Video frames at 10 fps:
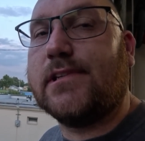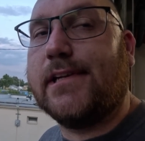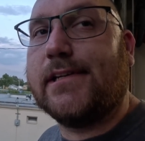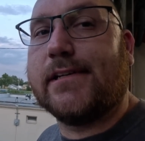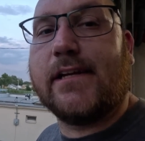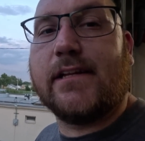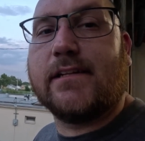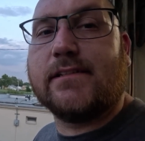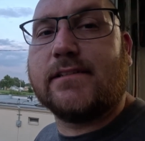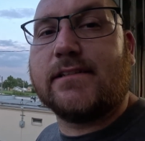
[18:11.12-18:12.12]
Yeah,
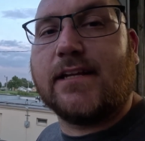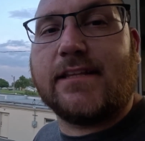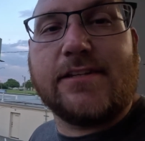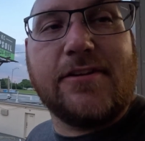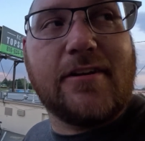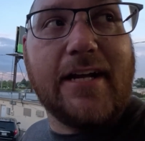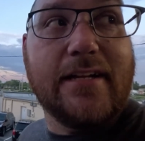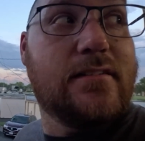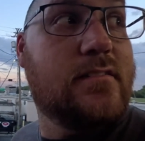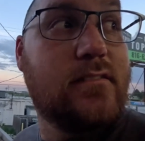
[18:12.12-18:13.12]
nothing too great.
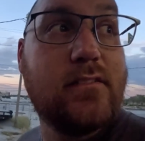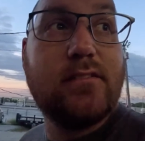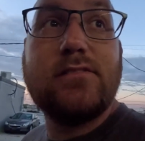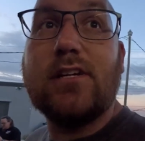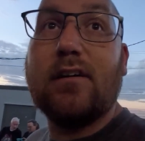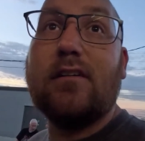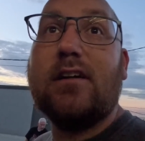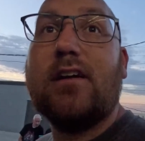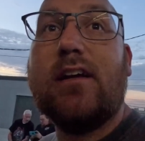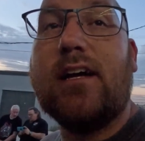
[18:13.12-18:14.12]
So
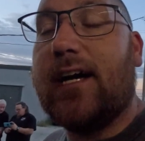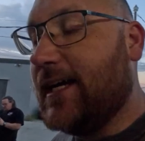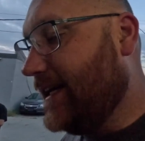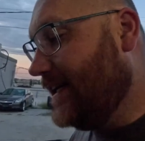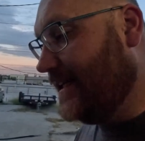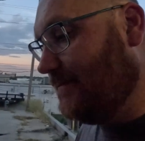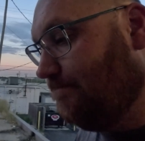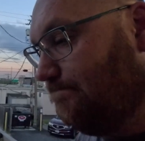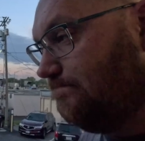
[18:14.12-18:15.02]
I